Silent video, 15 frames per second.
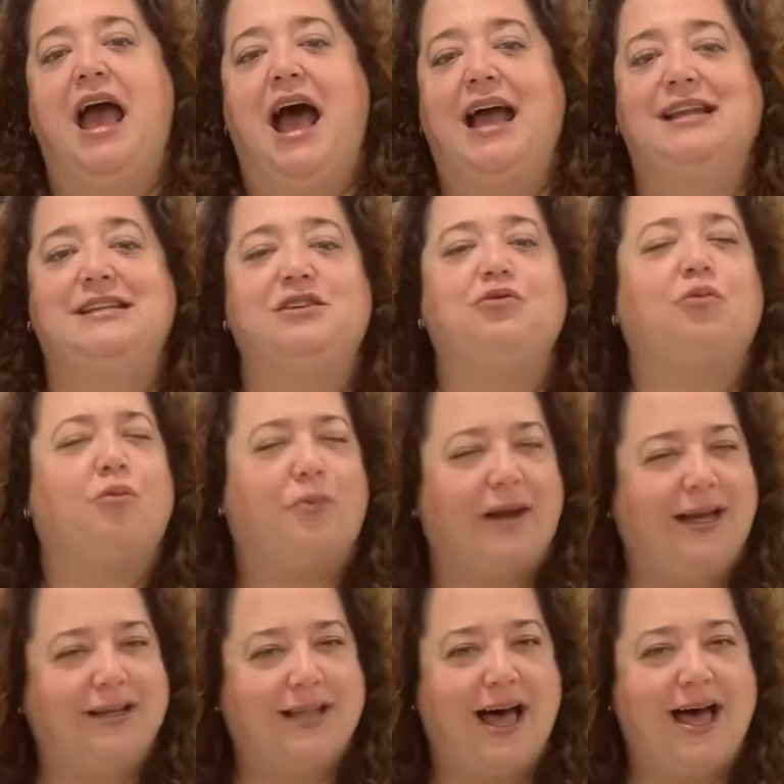I didn't
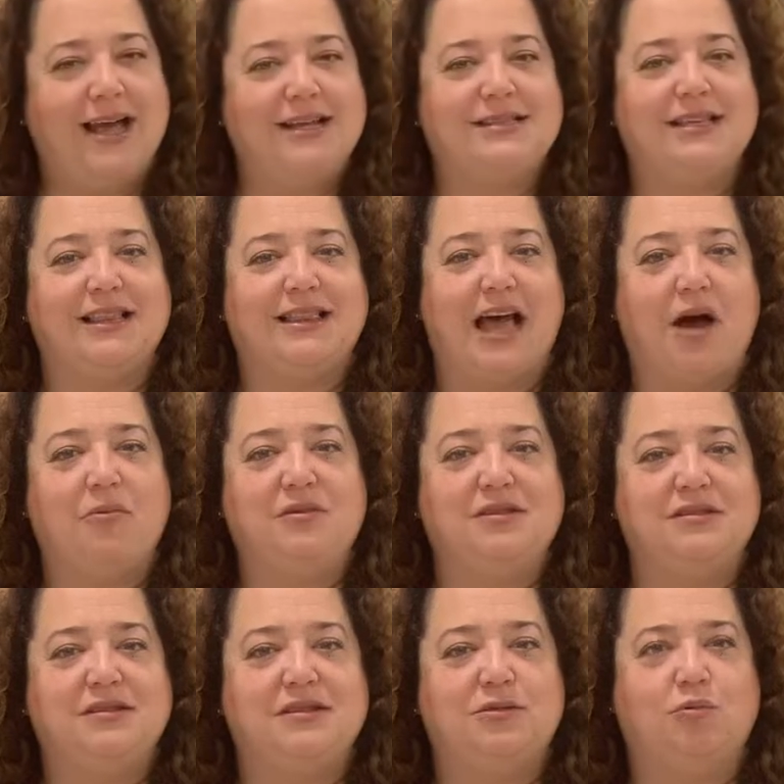realize that that
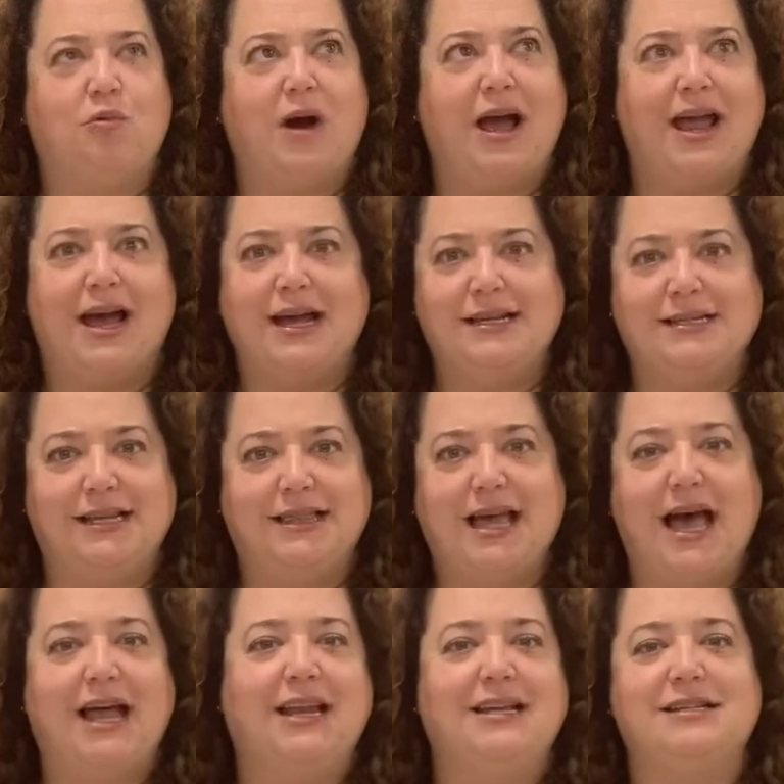was why I did
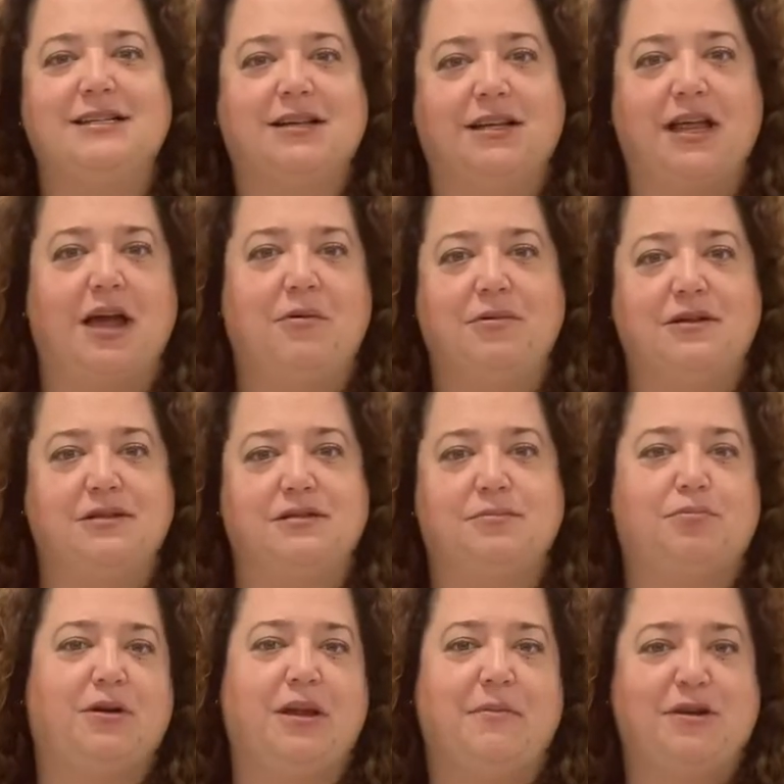that until I was
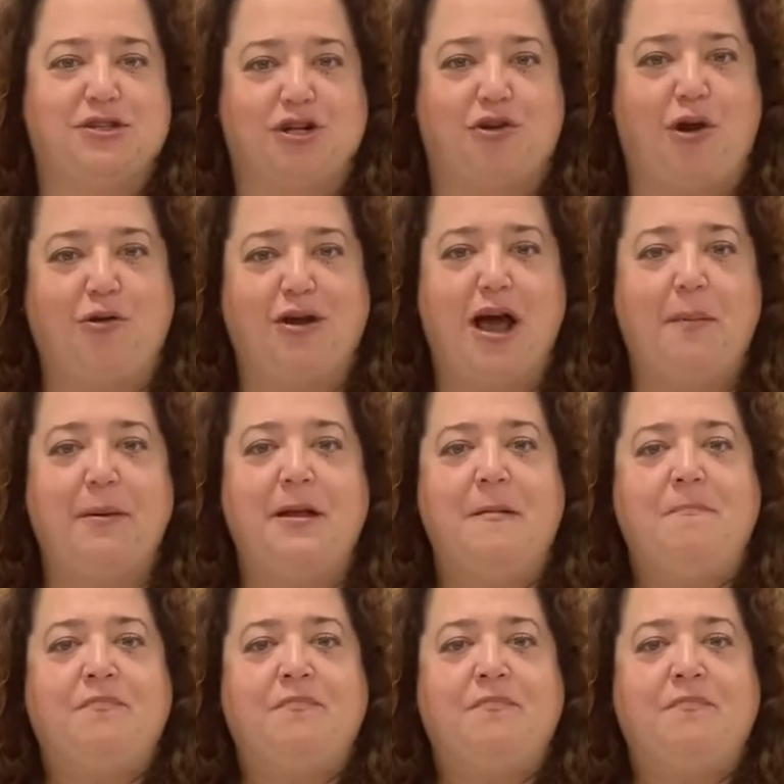pretty much a grown-up.